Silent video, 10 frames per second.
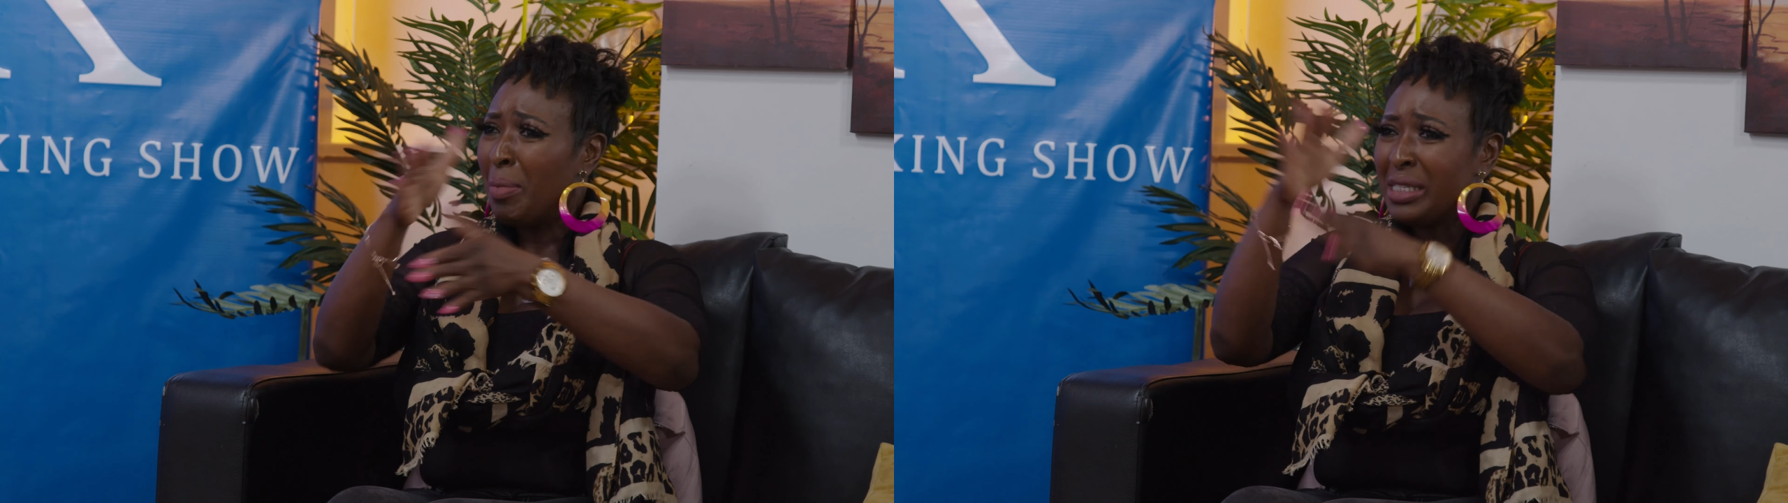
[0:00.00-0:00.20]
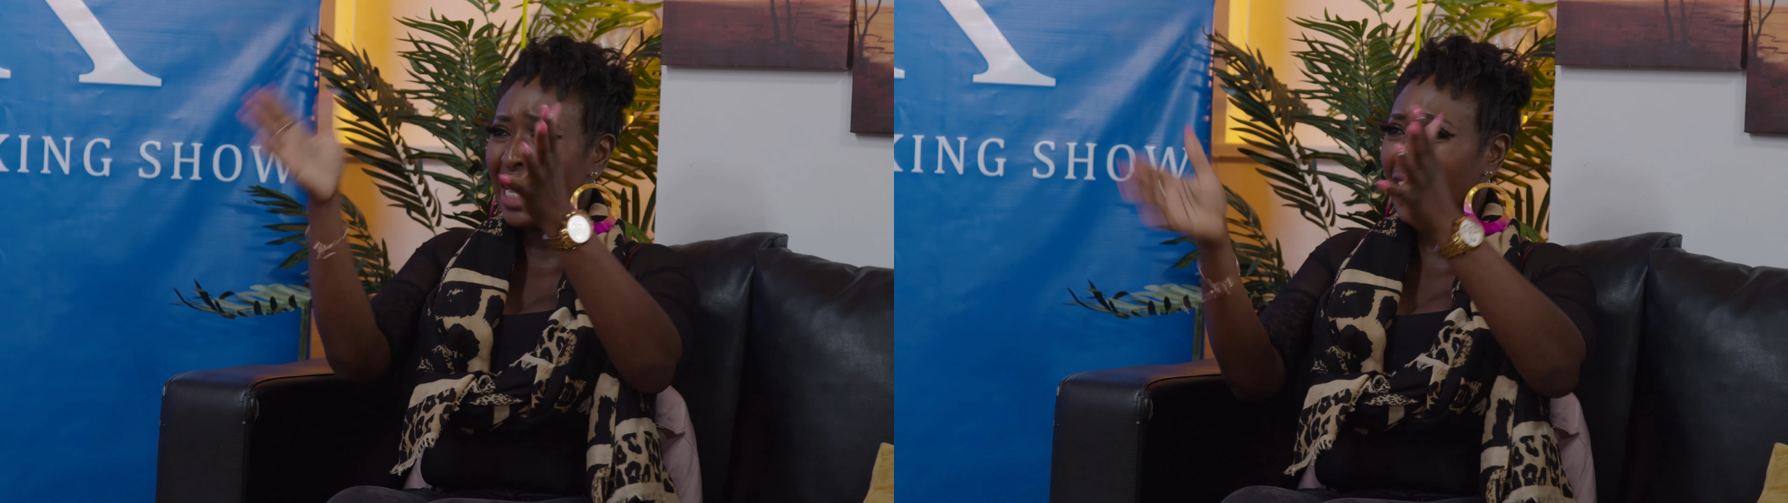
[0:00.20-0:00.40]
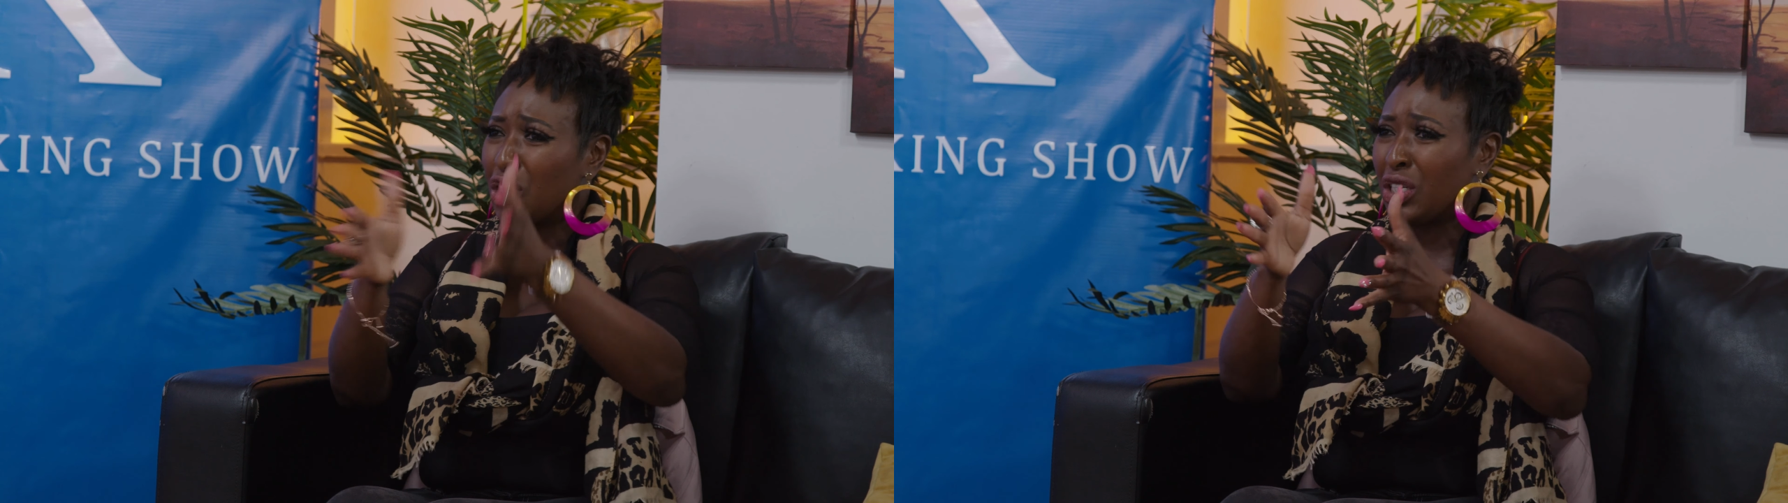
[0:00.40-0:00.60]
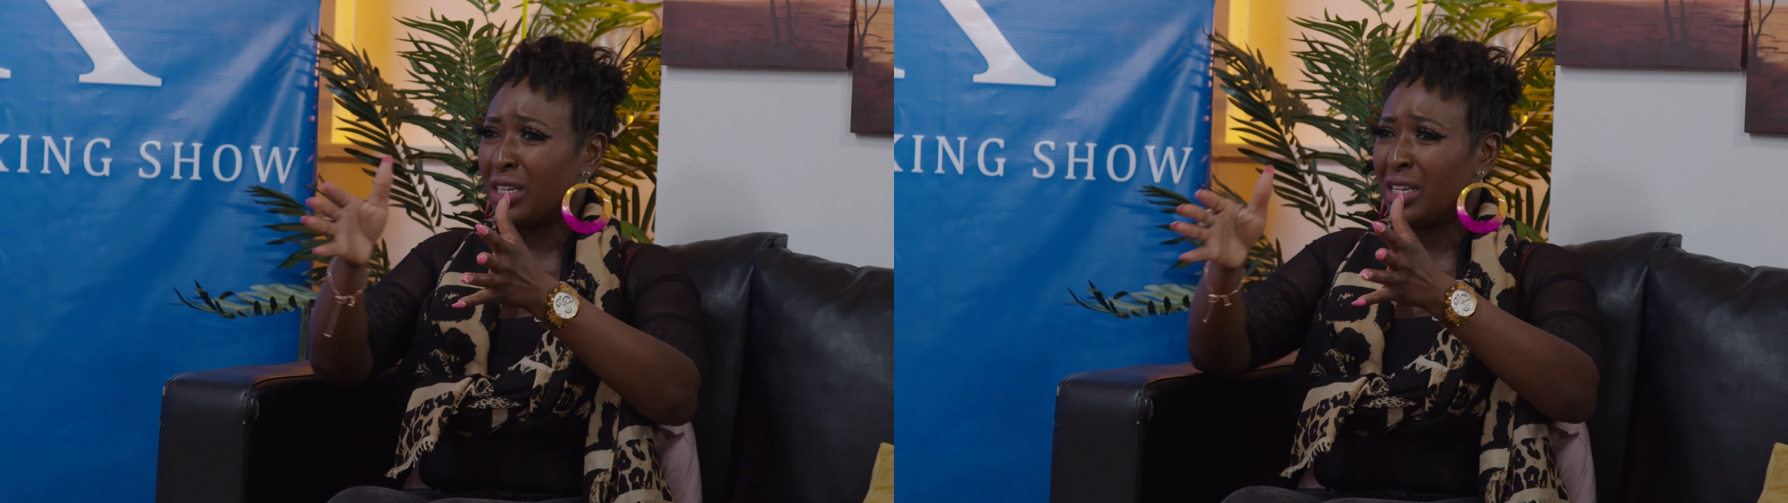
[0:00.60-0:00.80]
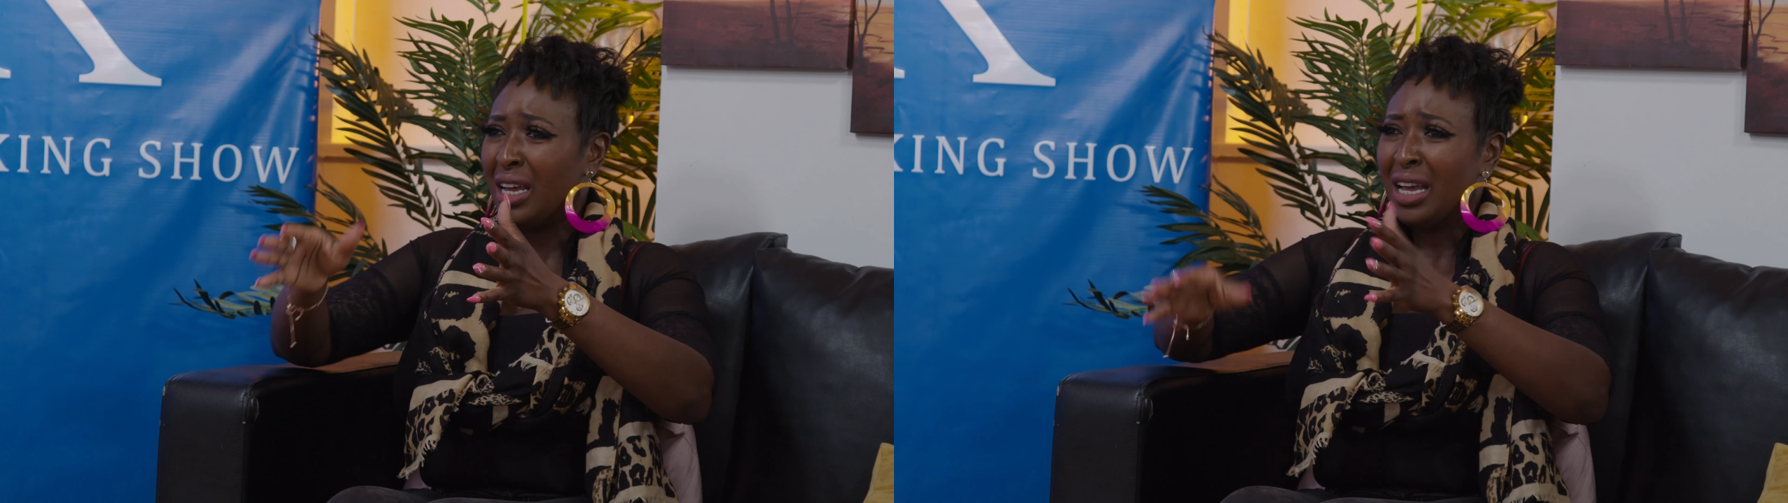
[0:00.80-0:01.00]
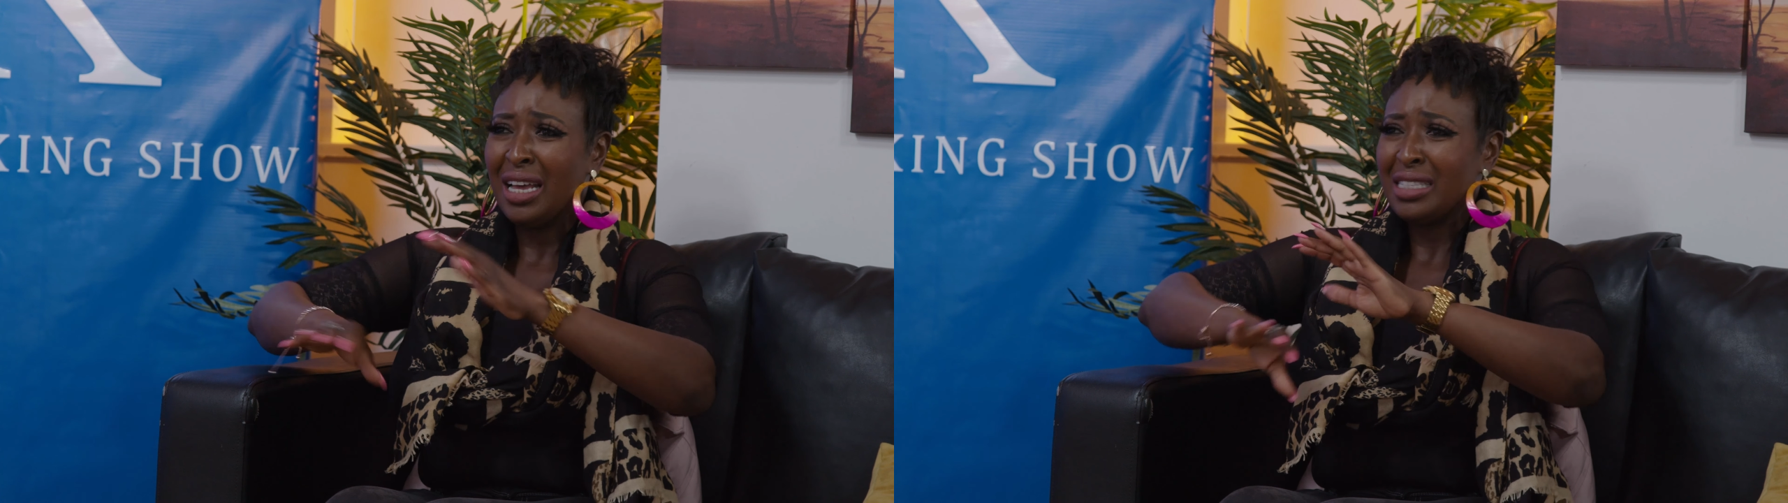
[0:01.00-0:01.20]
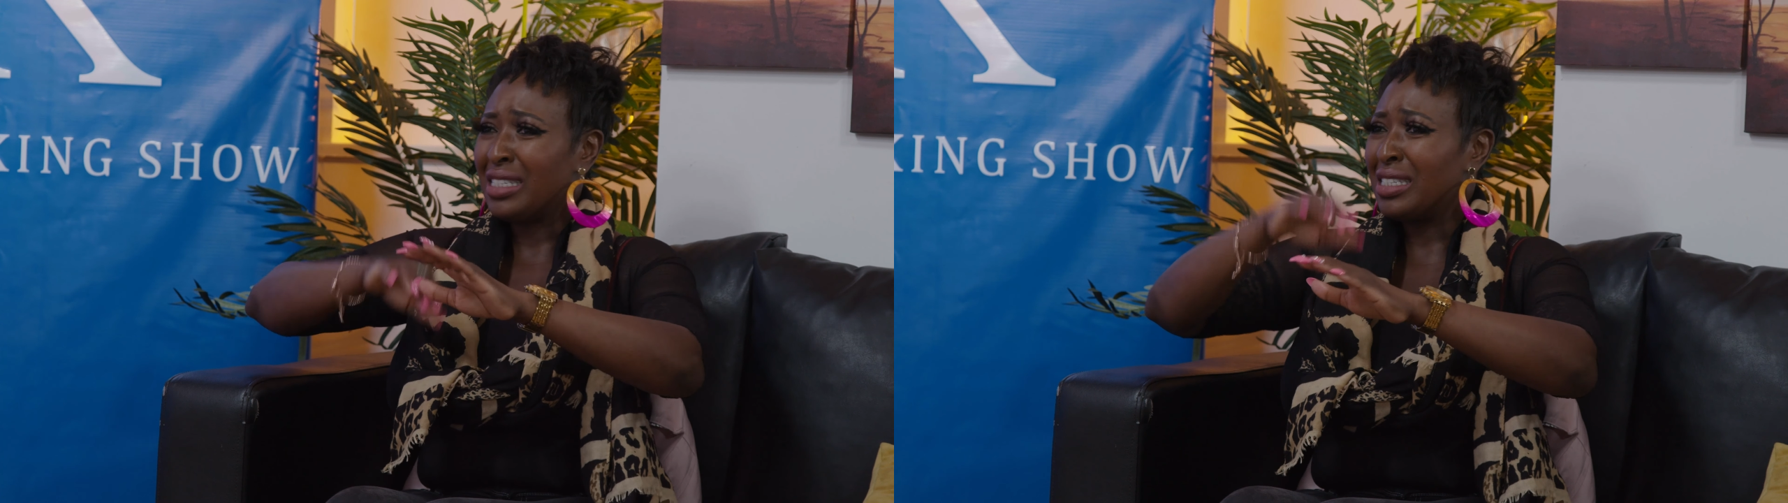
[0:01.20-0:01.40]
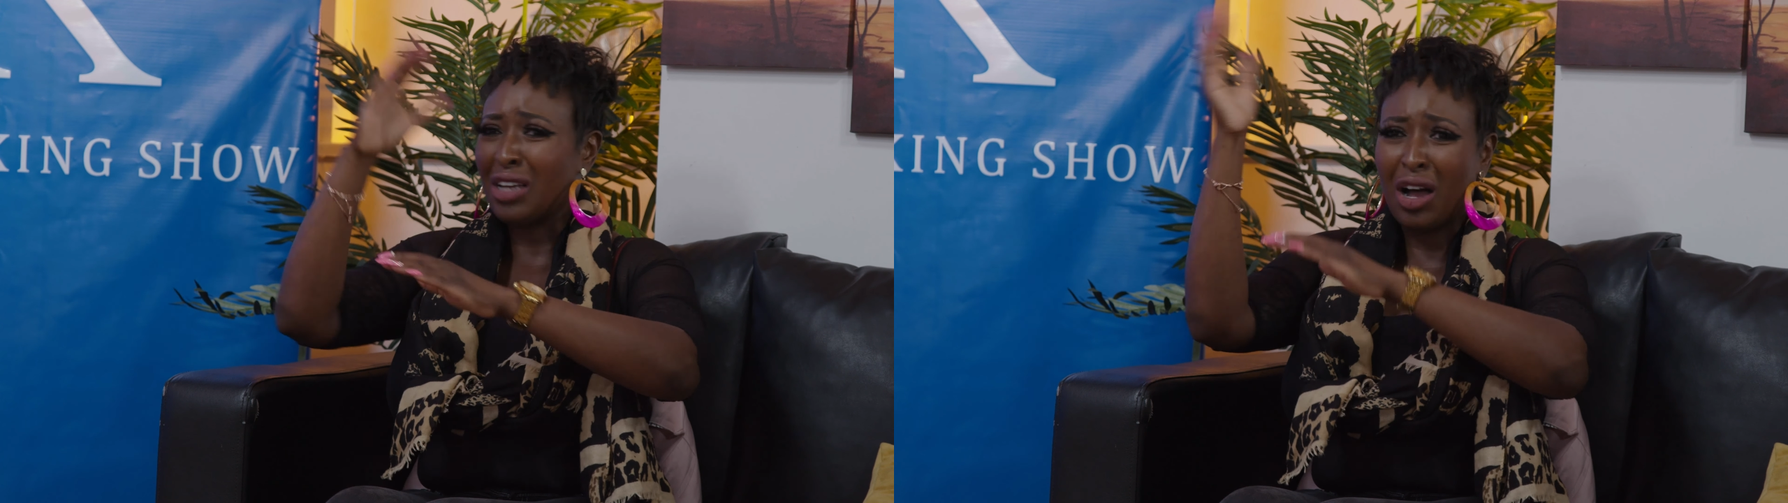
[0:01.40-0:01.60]
limitation,
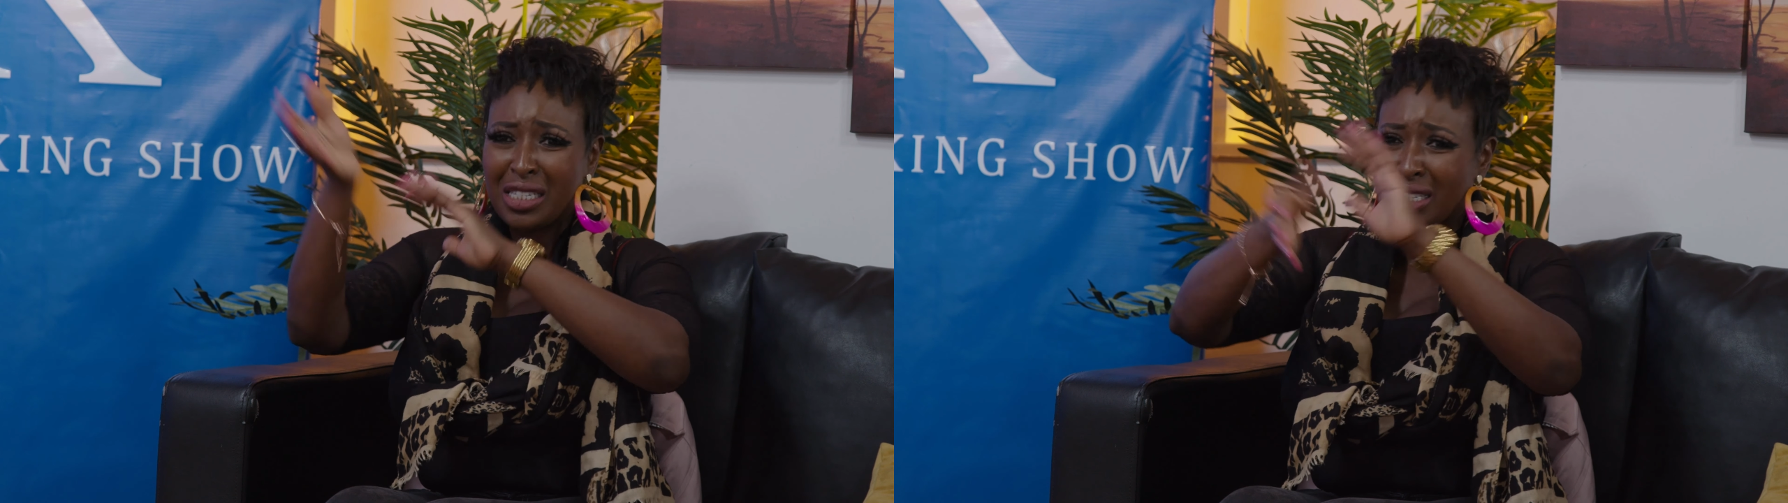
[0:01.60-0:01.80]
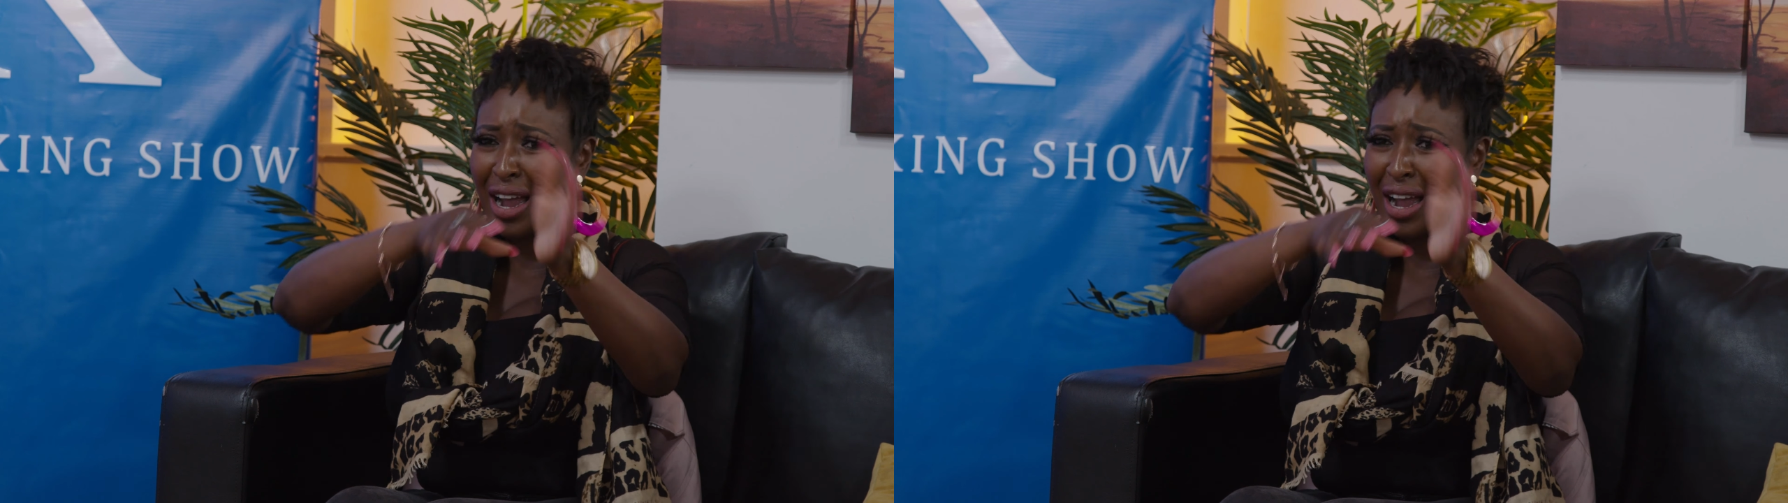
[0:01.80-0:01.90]
star